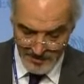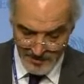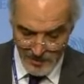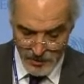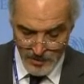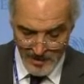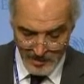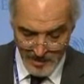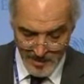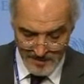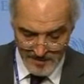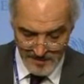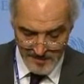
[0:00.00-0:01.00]
and regional
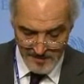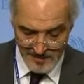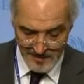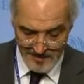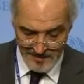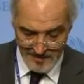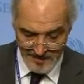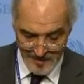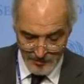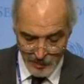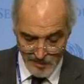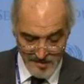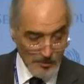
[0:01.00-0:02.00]
parties that
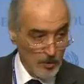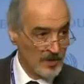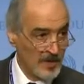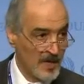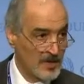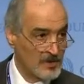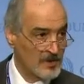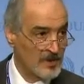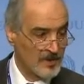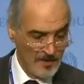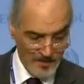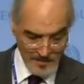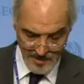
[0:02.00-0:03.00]
attempt to sabotage
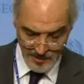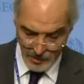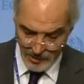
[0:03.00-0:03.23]
the